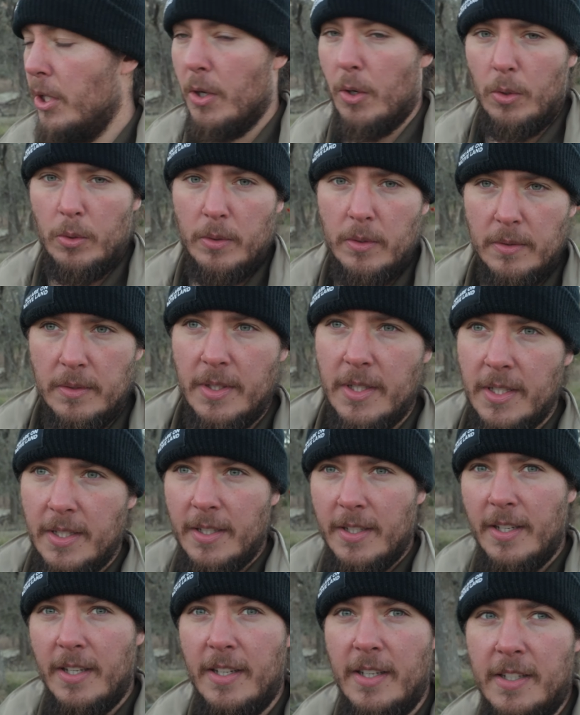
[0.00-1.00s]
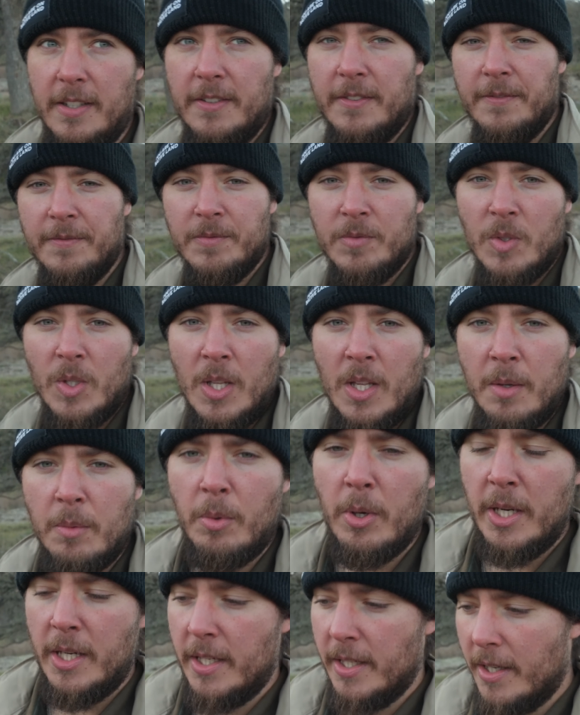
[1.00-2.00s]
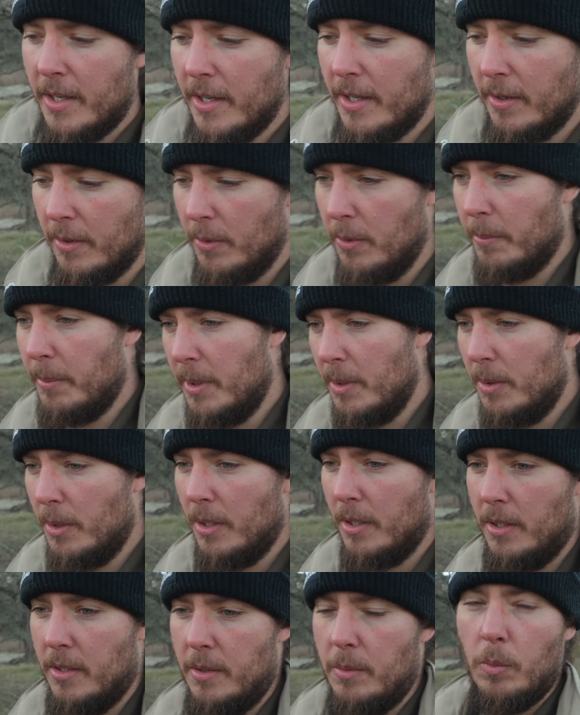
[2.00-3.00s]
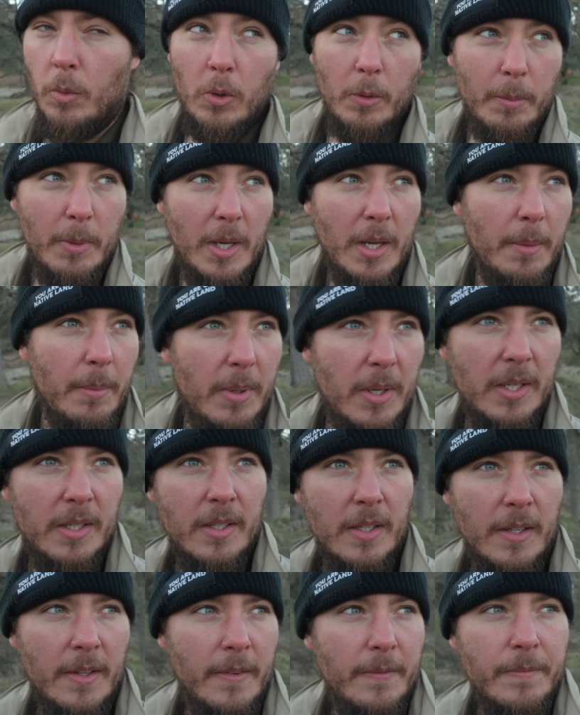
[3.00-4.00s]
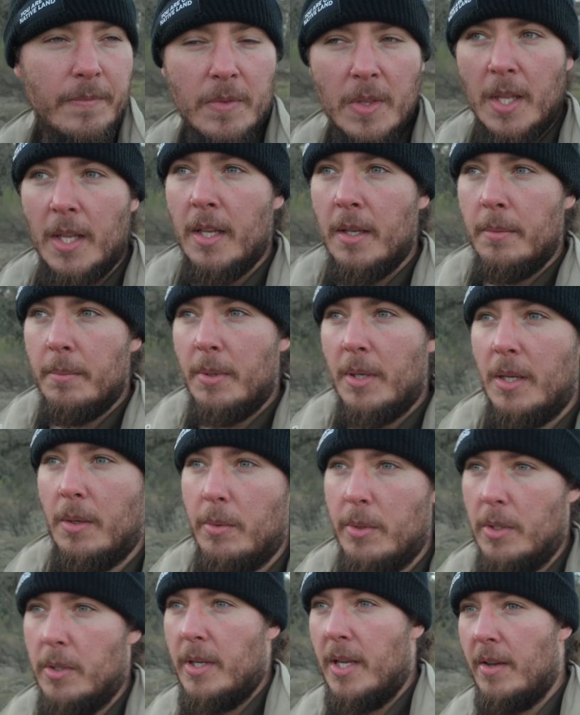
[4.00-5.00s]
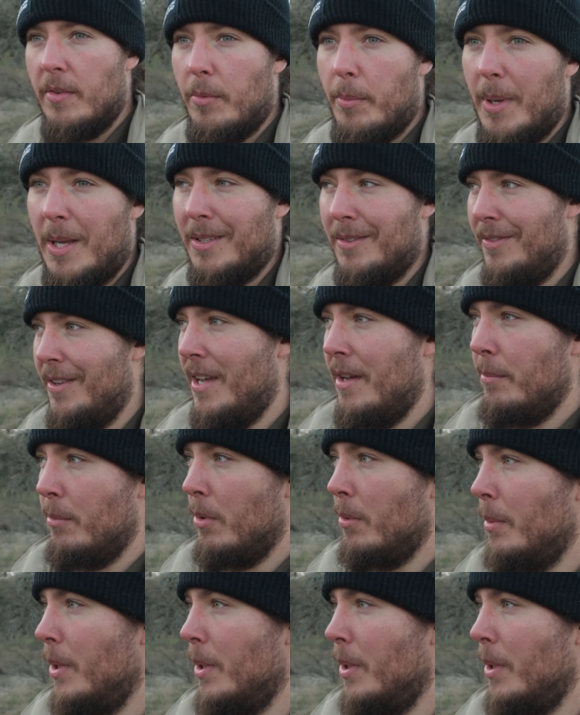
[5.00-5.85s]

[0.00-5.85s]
cold. Ready to get home and warm up. But we only have about 5 more